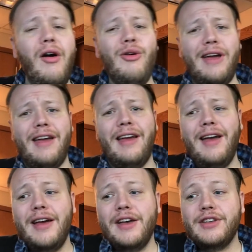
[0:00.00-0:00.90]
Okay,
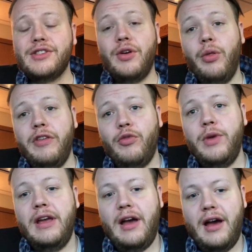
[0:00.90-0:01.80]
so this
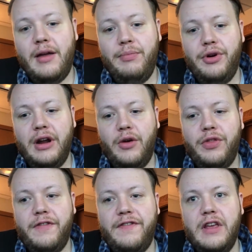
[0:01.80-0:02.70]
week I put out
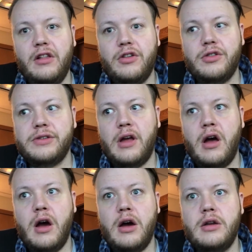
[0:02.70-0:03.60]
the feelers
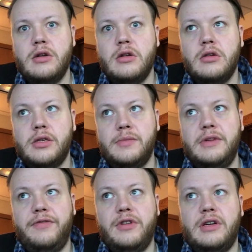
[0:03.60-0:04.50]
on some
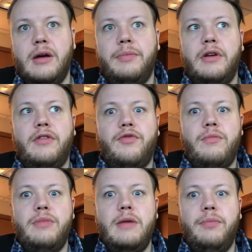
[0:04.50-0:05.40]
different topics
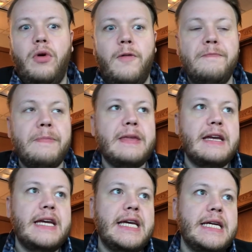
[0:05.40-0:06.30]
from people,
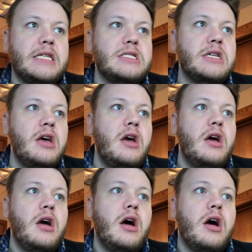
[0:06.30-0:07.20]
and
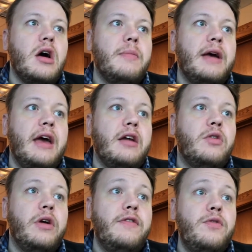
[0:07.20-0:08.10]
I had
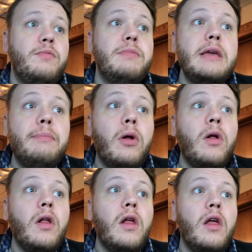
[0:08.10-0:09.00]
quite a few
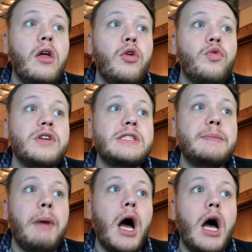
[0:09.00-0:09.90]
people
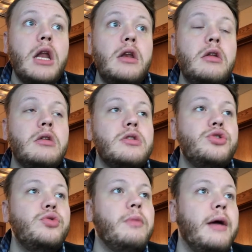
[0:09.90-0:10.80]
respond
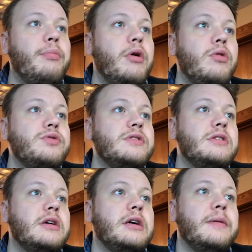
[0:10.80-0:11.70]
to my
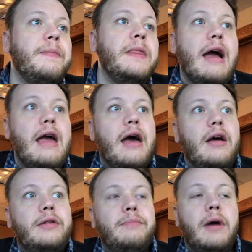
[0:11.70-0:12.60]
post. I
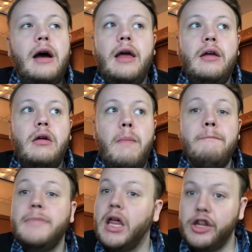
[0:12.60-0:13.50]
had my
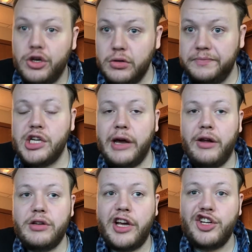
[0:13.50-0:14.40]
mother, shout
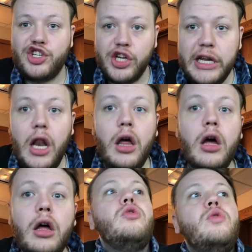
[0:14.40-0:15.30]
out to
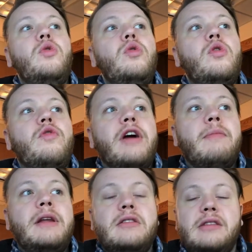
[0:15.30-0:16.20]
Sheila, who
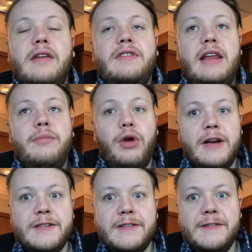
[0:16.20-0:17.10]
recommended safe dating
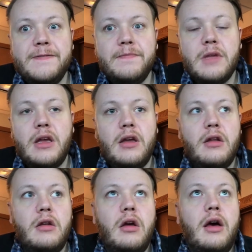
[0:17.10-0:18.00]
practices,
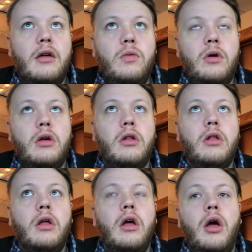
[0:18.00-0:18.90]
and I
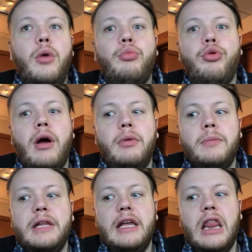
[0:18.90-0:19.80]
will
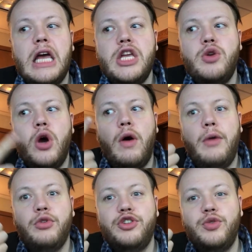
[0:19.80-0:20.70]
probably let you know I
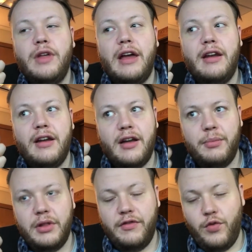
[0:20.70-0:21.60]
will do that in a
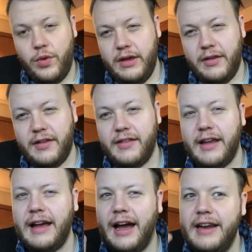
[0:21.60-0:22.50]
couple of weeks, because I
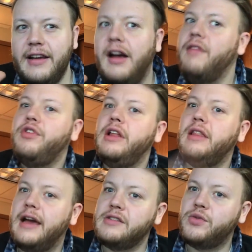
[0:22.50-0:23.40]
kind of covered it
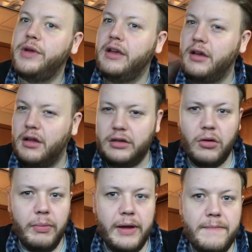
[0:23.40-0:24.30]
last week a
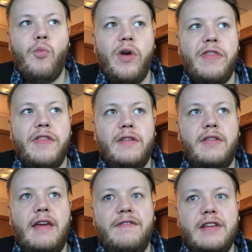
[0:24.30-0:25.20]
little bit with the
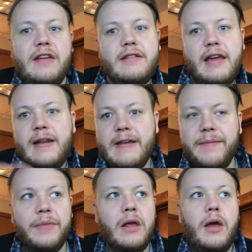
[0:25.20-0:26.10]
safety in
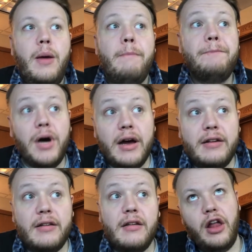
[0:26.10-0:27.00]
dating,
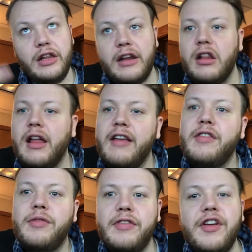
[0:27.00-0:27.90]
but a little
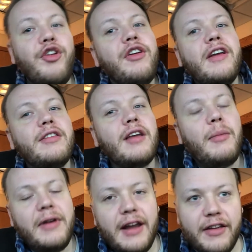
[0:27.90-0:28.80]
less serious
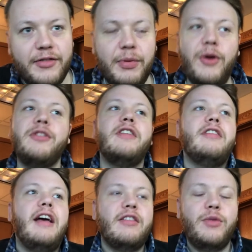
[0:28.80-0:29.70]
on my next post, because
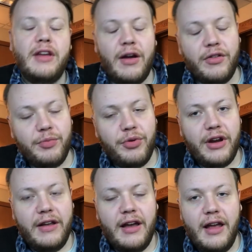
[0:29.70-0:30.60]
last week I was
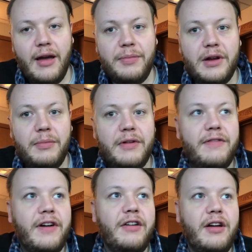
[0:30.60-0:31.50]
pretty amped up and
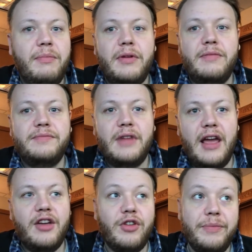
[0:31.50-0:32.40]
fired up and
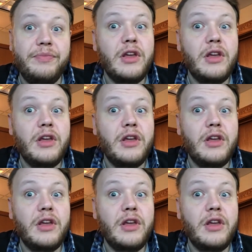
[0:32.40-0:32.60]
angry.